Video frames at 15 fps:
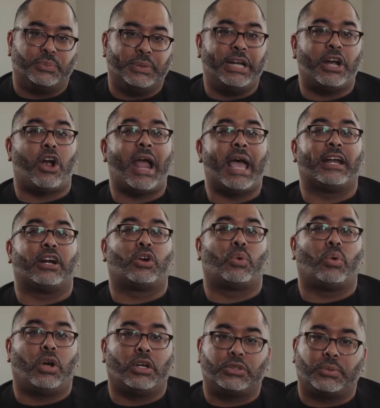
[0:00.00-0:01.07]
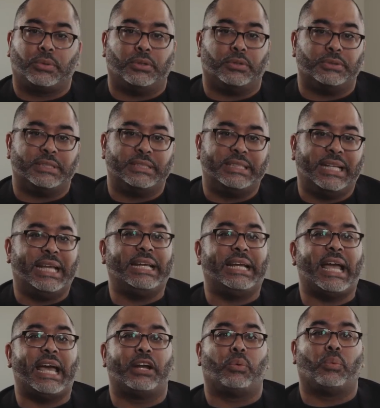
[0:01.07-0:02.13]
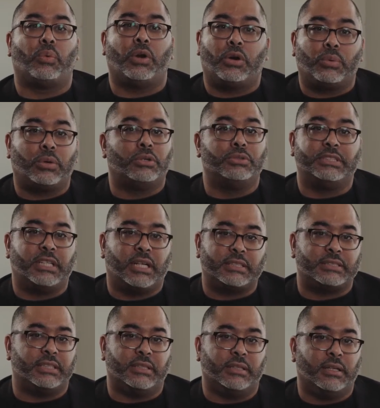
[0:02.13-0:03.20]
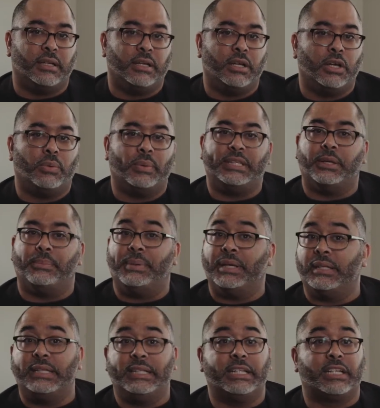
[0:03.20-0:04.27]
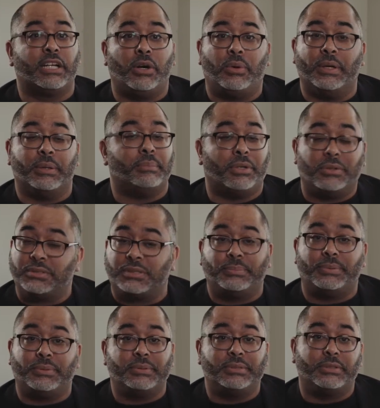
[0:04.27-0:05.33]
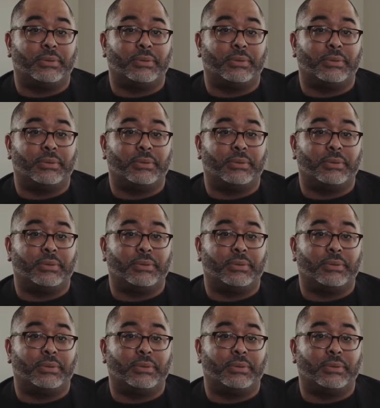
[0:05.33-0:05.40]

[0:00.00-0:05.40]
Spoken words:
We are at a crossroads, standing at a railroad junction with the ability to go in multiple